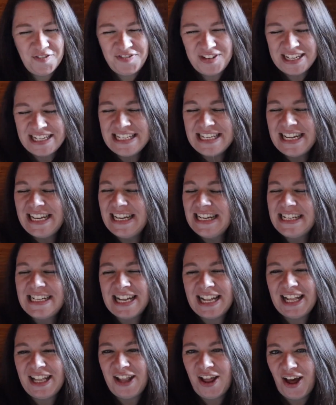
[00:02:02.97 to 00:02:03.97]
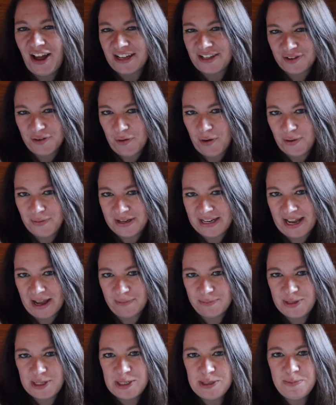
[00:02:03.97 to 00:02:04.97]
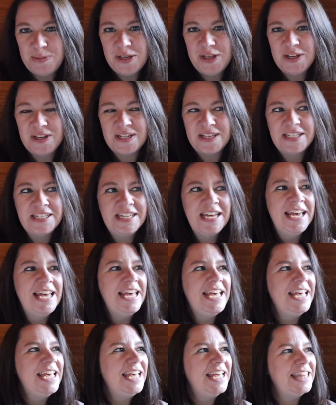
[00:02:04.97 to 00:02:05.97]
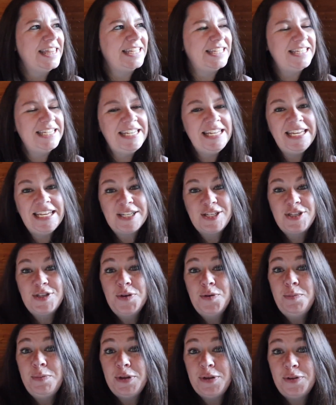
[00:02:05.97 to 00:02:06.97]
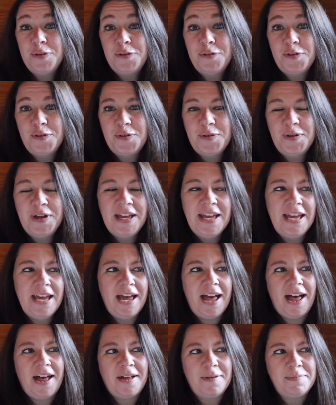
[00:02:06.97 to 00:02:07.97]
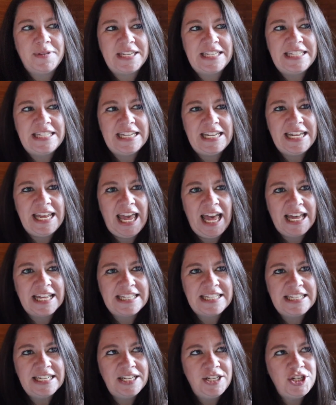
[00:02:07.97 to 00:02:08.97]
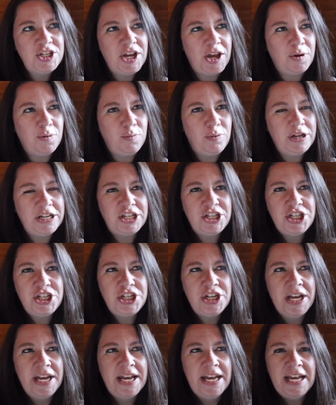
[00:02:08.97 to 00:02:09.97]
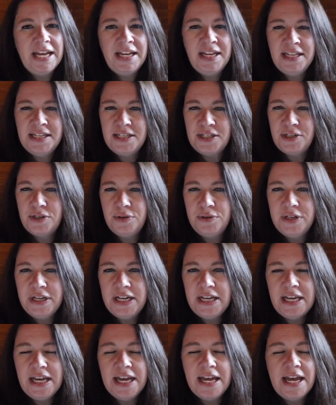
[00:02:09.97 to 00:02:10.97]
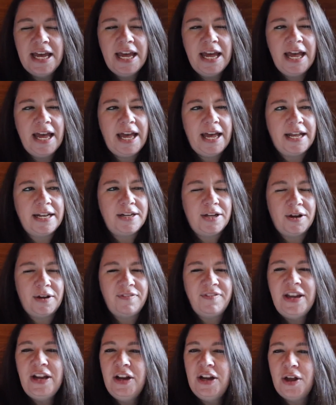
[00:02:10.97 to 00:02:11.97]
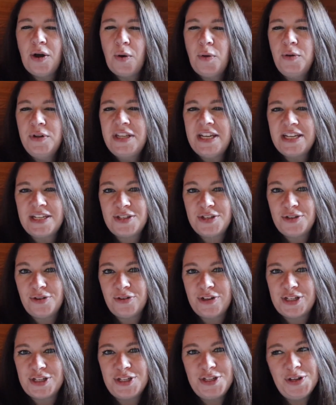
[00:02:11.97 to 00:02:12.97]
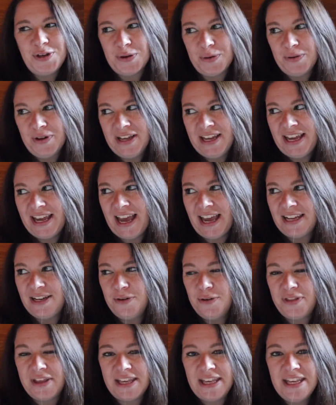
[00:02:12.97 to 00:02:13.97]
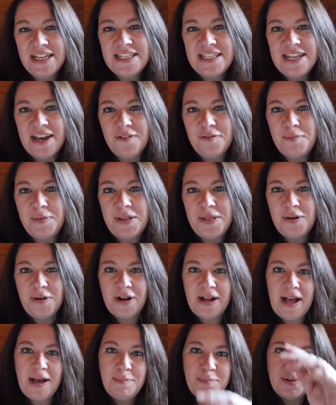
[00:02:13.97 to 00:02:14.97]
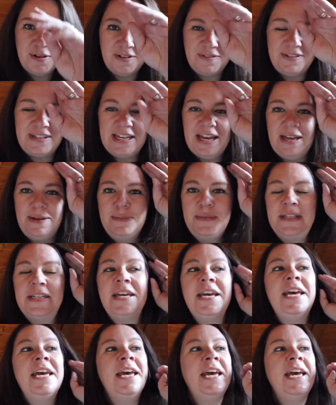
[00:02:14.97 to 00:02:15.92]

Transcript: visited a lot growing up, just because the city is so beautiful. The city has such a rich history, and a very old history too. I know the kids have been there a couple of times,